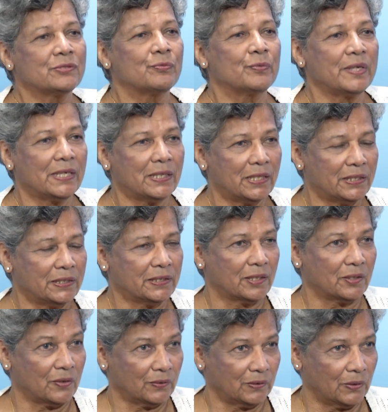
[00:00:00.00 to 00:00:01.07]
we learned
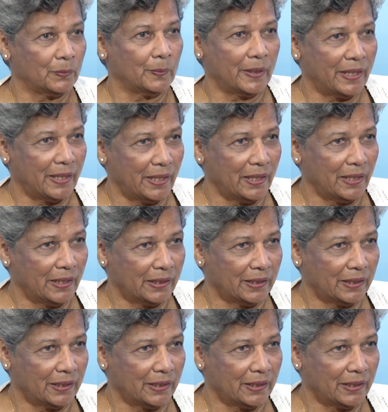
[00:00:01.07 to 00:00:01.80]
along the way,